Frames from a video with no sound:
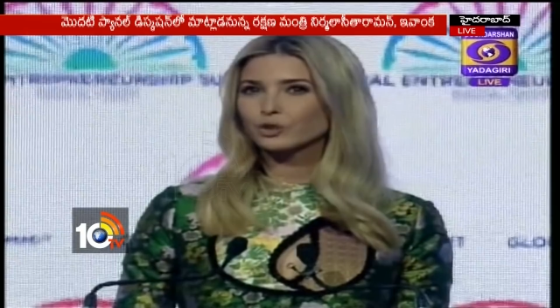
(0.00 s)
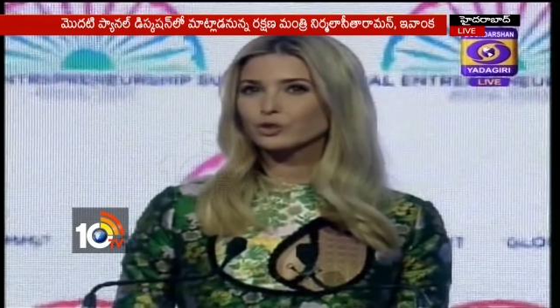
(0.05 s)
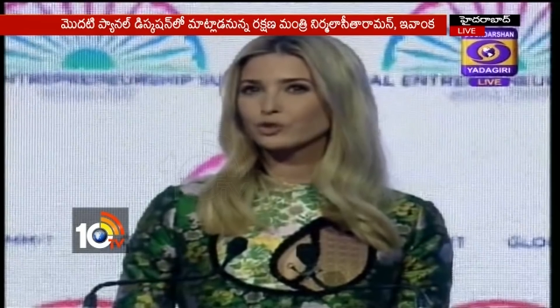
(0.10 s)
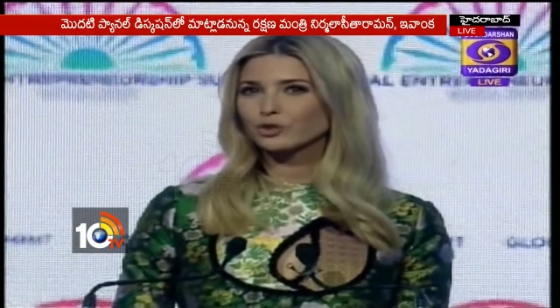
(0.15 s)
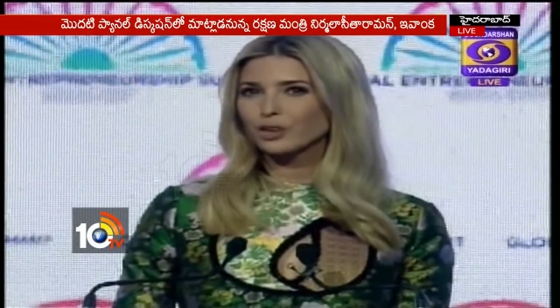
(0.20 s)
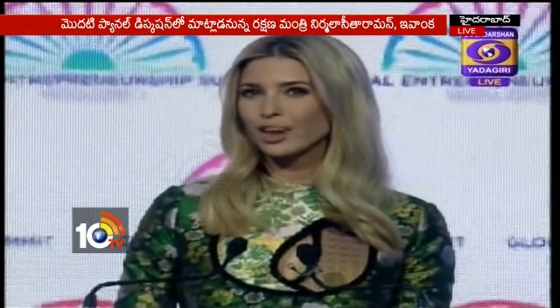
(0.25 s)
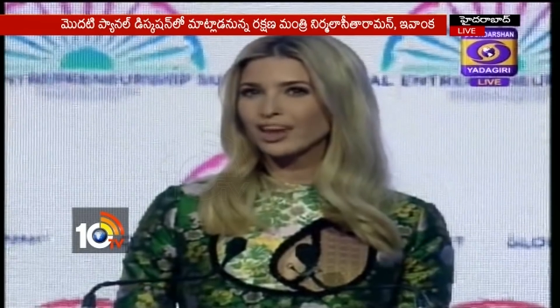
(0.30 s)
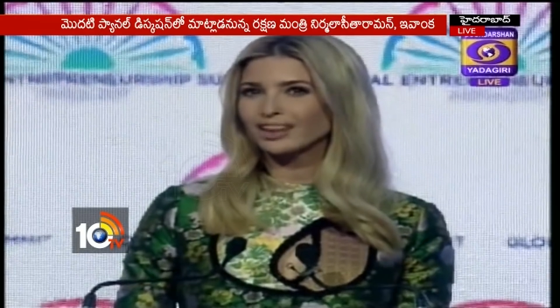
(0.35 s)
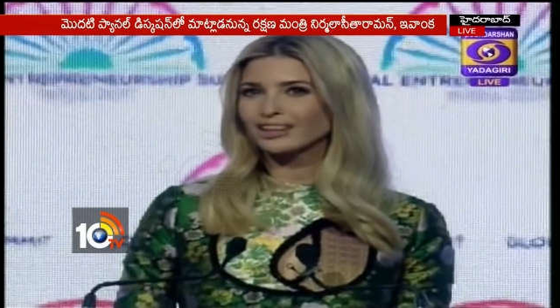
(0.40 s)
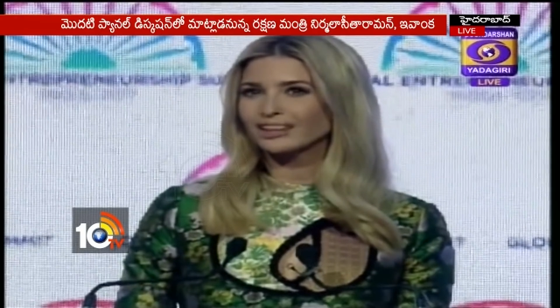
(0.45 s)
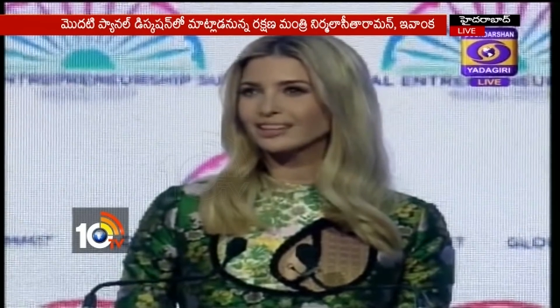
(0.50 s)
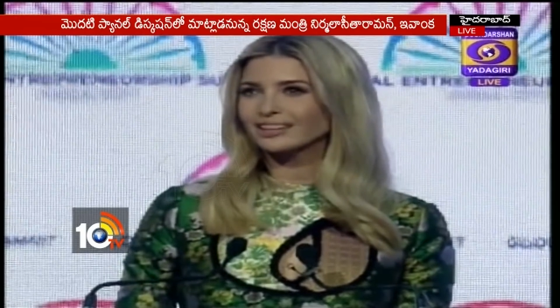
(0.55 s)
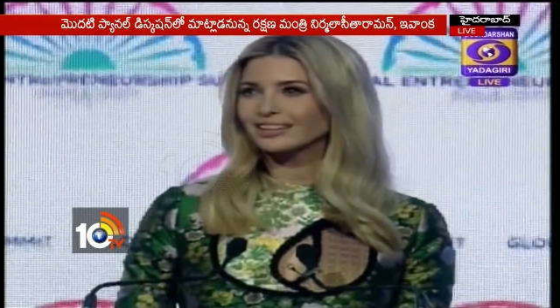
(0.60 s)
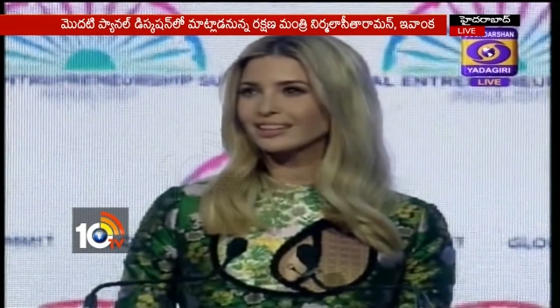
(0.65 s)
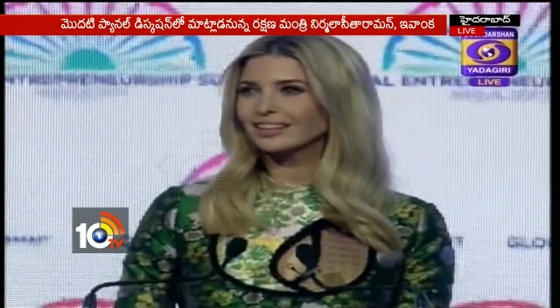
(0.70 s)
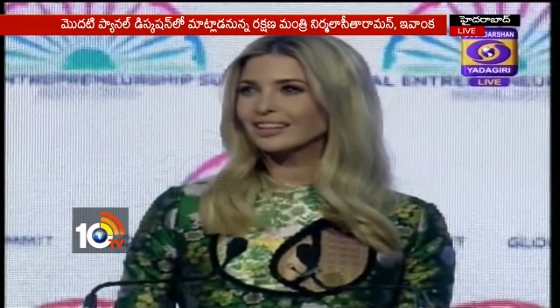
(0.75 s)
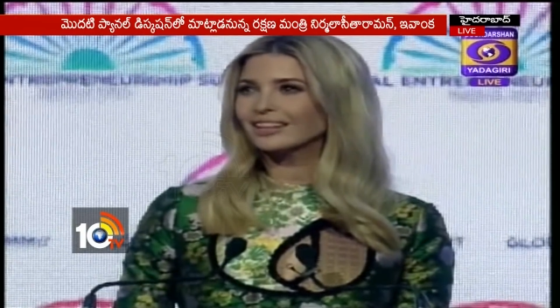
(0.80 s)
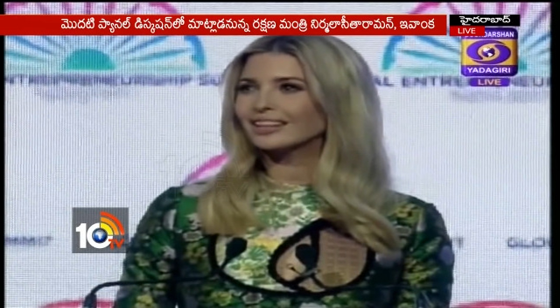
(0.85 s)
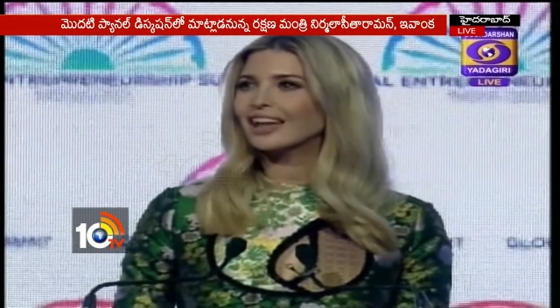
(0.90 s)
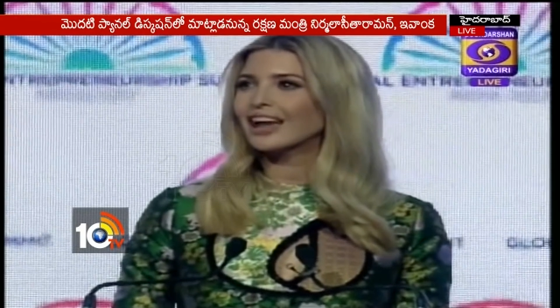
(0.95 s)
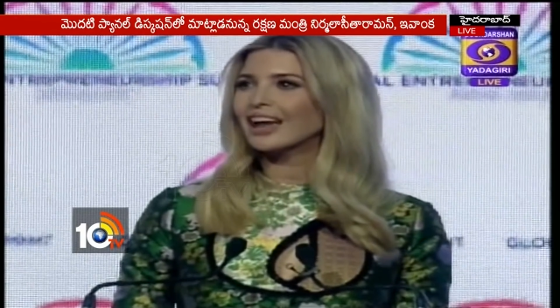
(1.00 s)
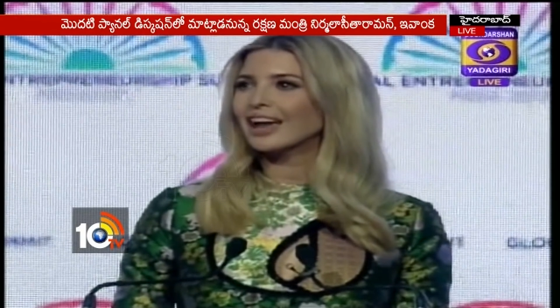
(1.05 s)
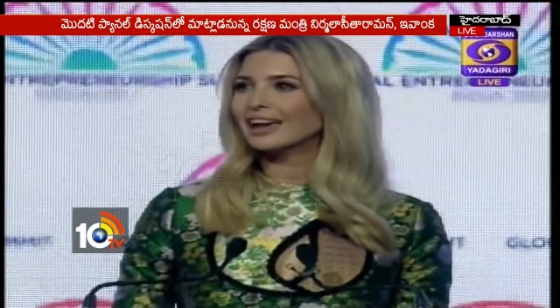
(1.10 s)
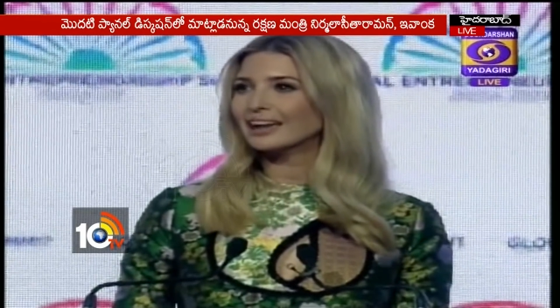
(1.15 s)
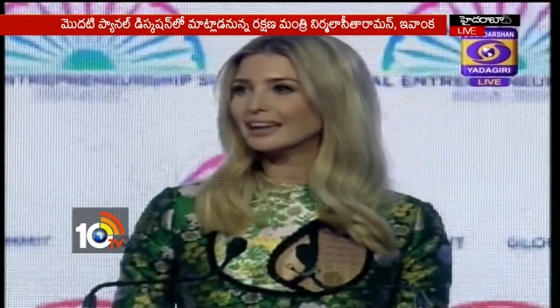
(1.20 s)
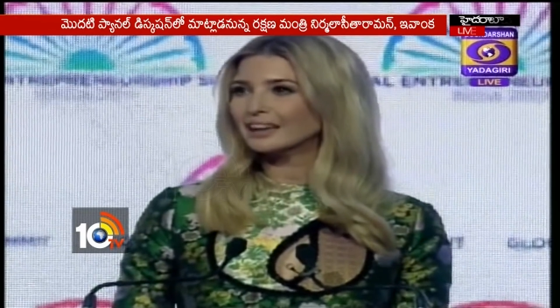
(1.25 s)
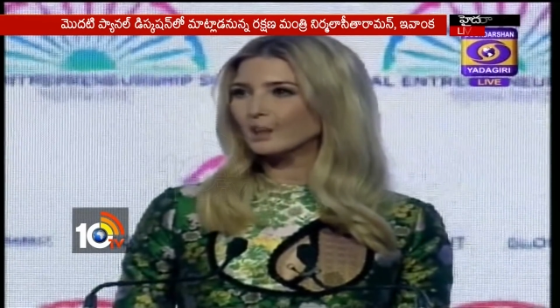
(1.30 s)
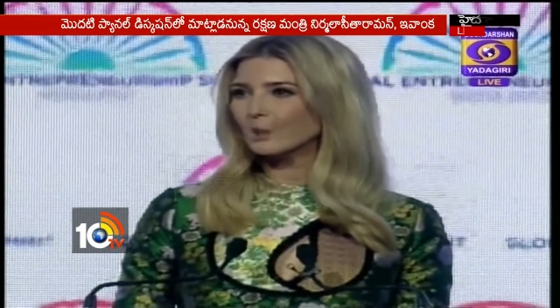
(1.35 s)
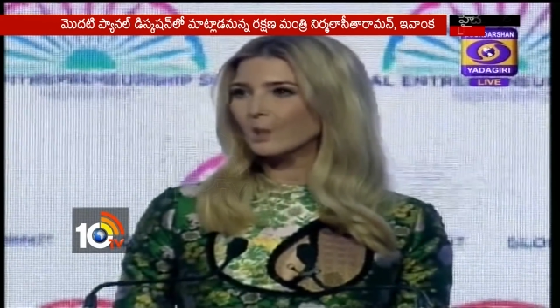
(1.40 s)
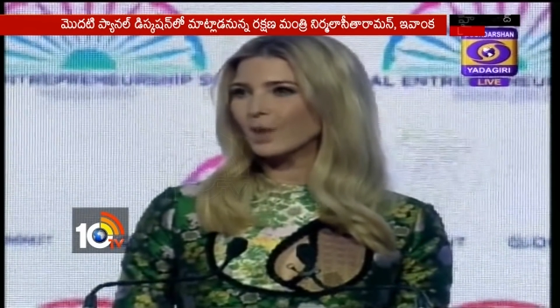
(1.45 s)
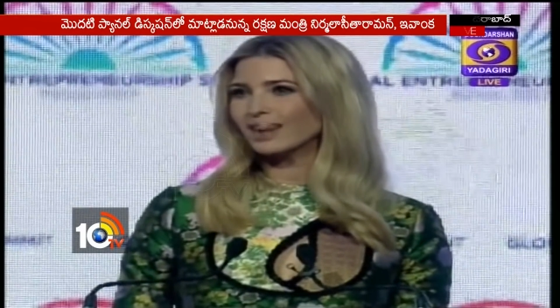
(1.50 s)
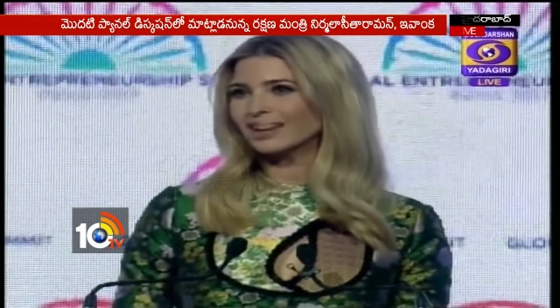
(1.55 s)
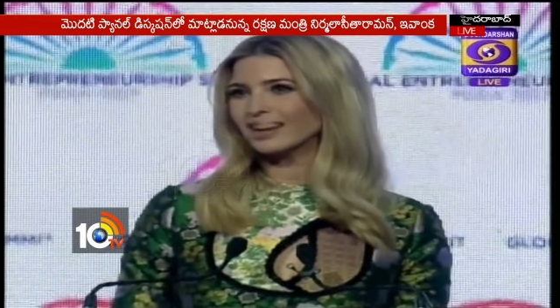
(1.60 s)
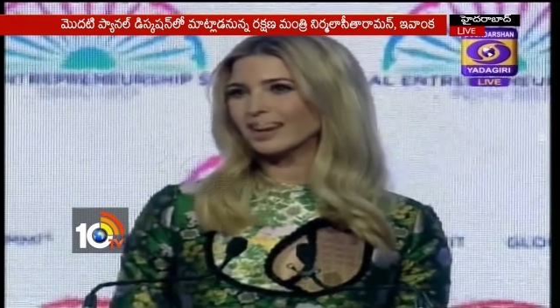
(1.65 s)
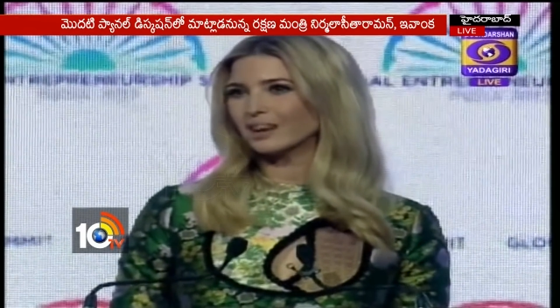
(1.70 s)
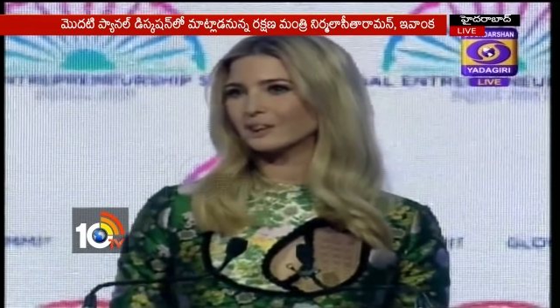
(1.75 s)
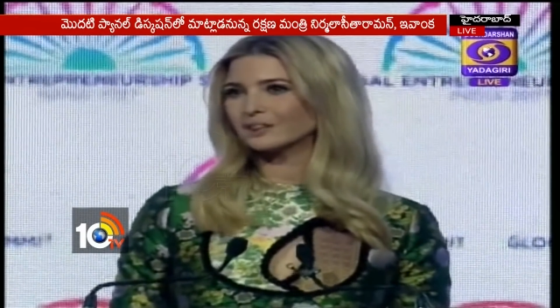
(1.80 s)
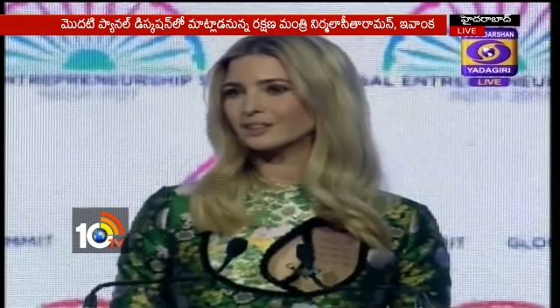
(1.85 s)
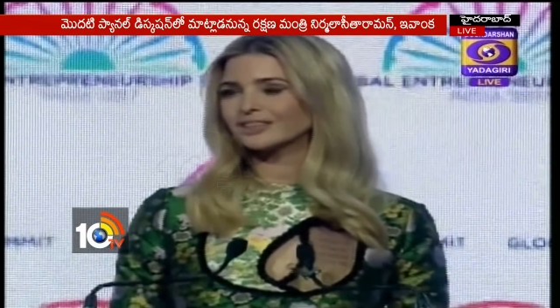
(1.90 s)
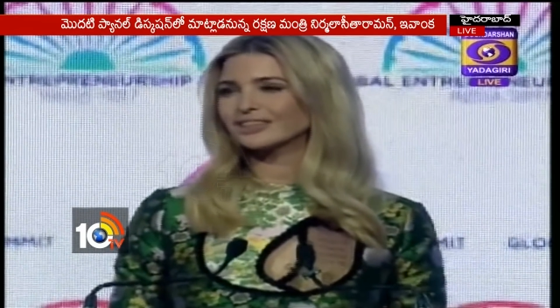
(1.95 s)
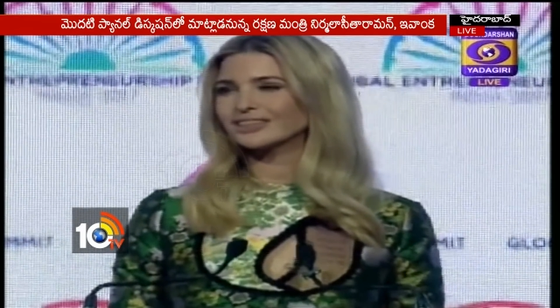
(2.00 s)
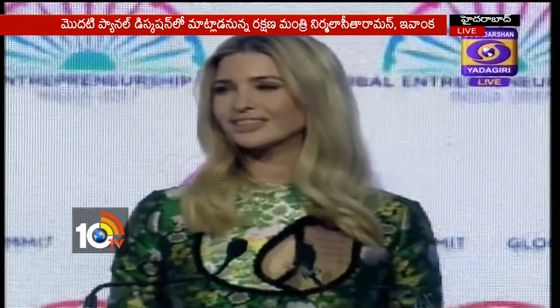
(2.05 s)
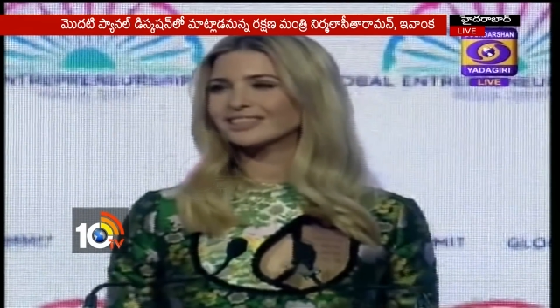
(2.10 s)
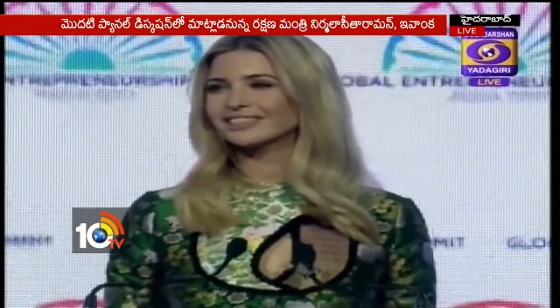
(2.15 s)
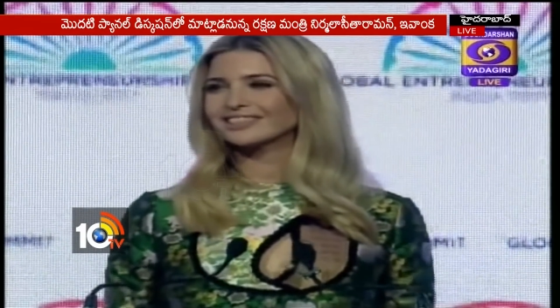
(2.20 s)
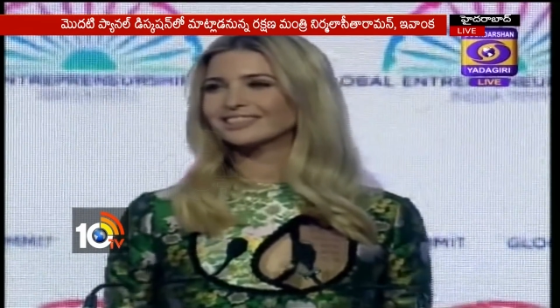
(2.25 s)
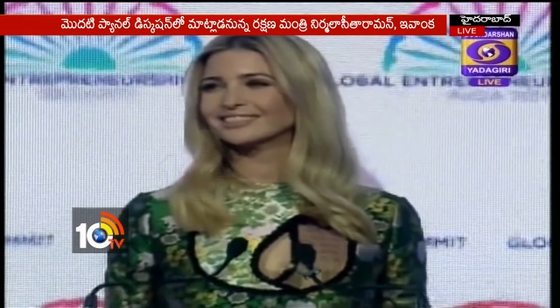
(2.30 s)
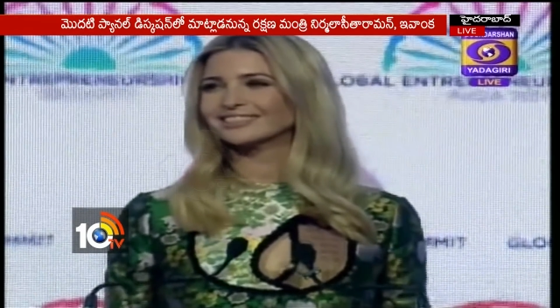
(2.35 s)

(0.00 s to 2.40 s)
friend in the White House.